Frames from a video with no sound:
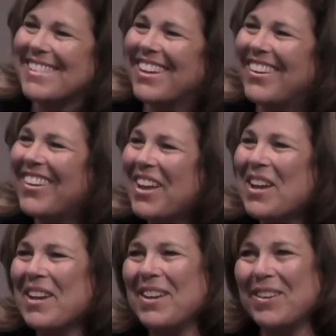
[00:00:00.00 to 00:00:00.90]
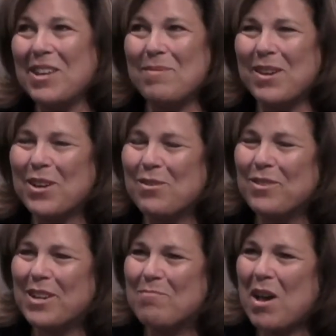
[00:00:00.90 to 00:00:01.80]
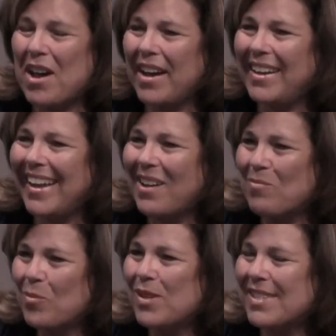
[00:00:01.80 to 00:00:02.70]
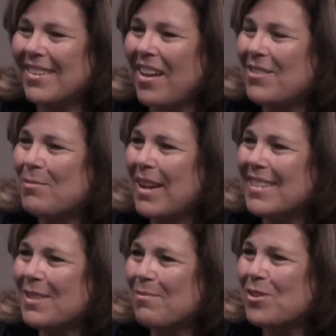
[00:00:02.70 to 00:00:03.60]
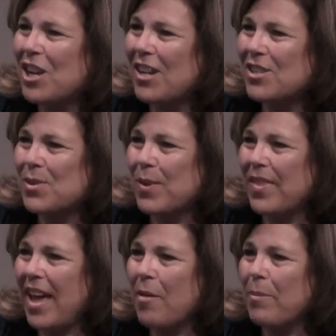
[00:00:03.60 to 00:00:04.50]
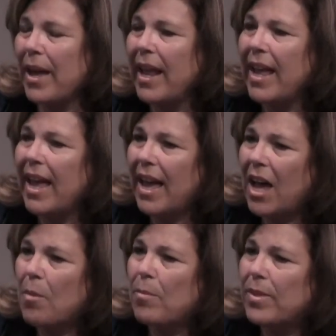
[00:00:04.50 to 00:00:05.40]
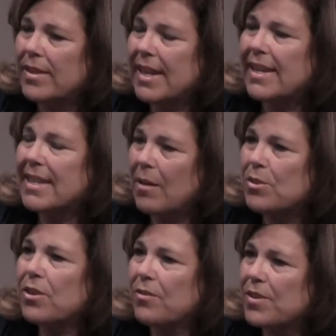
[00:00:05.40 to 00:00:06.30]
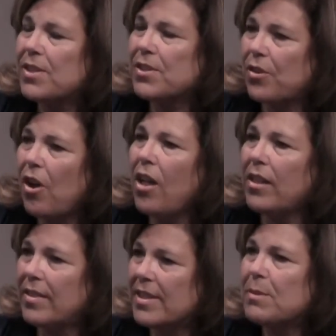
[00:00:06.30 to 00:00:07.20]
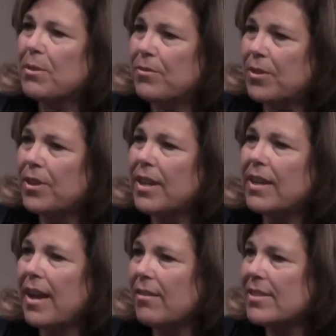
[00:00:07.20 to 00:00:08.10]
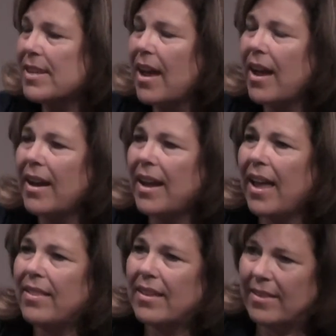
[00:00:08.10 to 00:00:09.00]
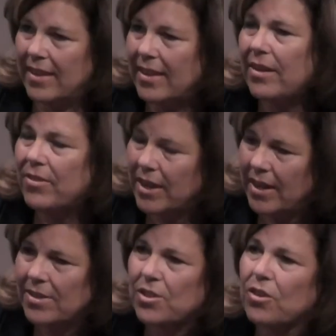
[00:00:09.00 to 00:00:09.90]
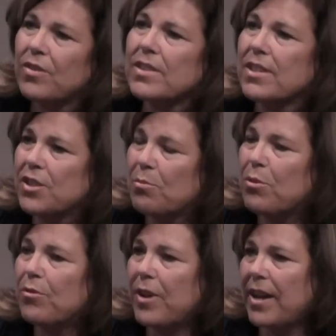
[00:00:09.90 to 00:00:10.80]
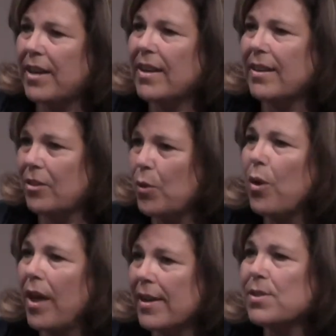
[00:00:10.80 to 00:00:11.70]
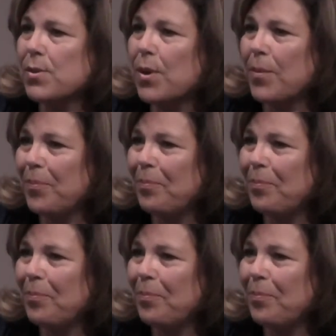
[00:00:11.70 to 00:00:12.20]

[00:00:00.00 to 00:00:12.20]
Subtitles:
So, keeping COVID in mind, we still have to make some changes with that. But the daytime services are all at this pavilion outside, and then the evening services are provided at a local high school.